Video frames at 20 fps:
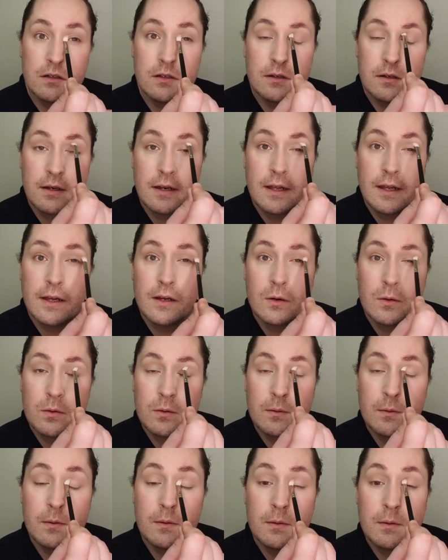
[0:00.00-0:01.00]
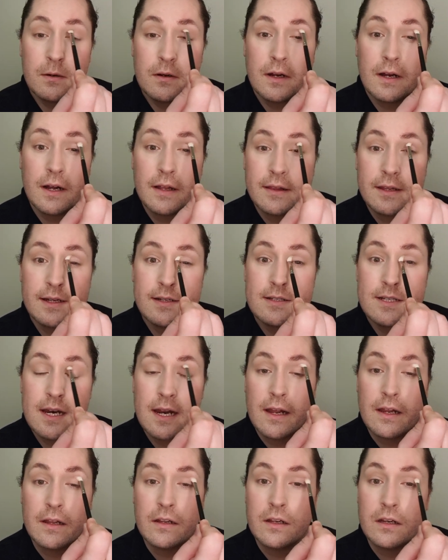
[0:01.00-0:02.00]
Now, I think today
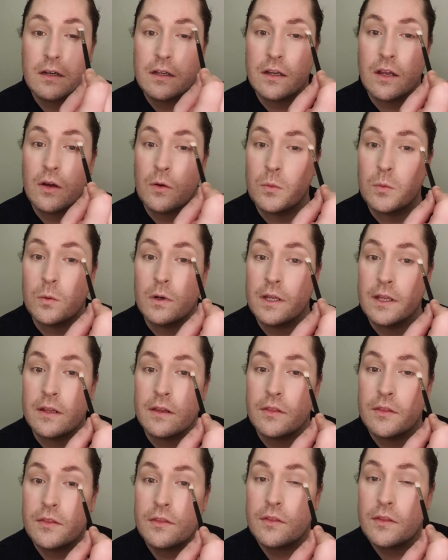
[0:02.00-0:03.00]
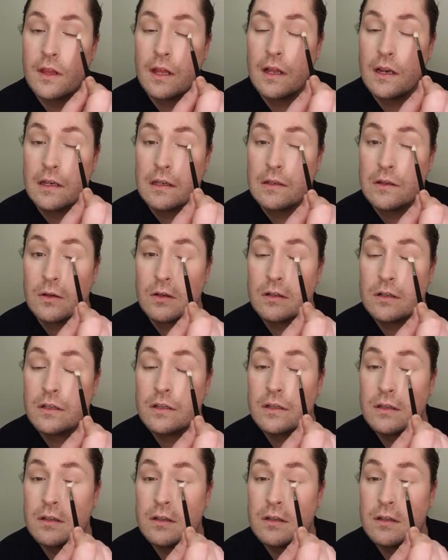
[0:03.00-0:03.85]
I'm going to go with a look